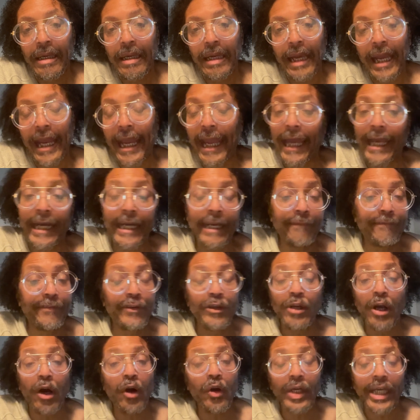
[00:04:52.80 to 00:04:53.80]
And if you
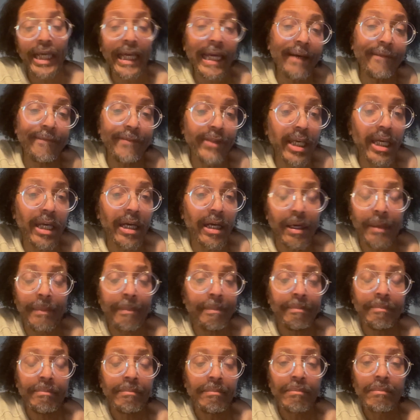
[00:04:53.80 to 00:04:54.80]
don't give
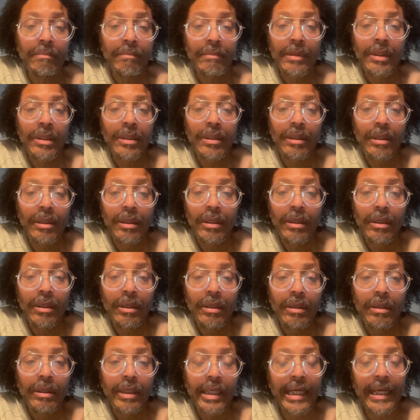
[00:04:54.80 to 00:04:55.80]
them
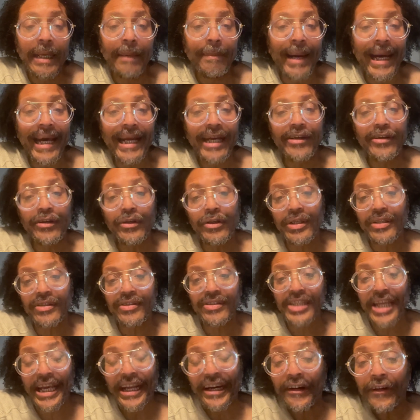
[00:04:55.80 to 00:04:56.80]
anybody to
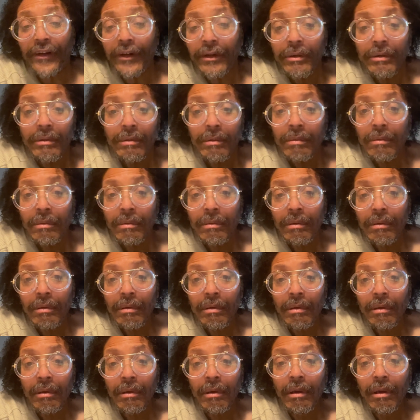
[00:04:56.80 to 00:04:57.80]
consider,
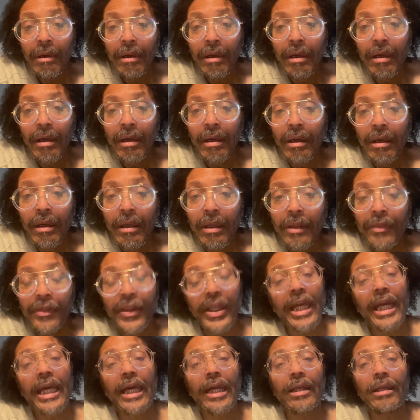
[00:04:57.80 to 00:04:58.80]

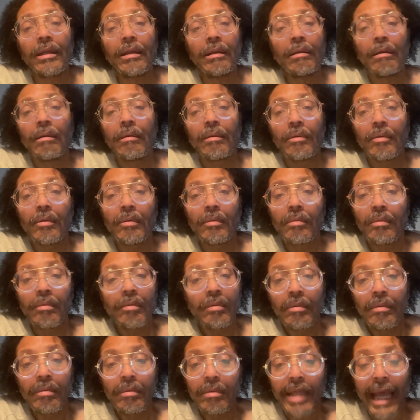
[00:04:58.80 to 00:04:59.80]
then
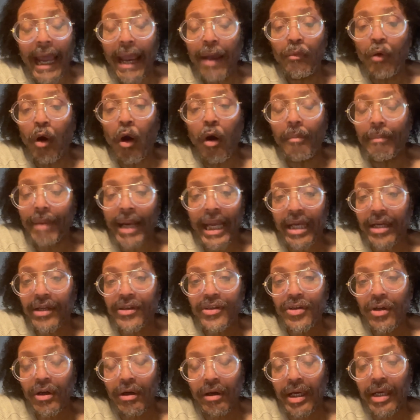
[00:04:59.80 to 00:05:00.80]
they won't make a
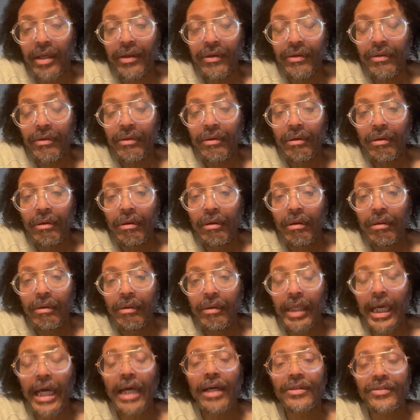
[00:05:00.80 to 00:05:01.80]
choice.
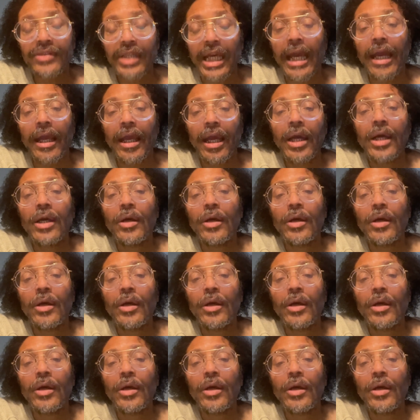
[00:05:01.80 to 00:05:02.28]
they'll say,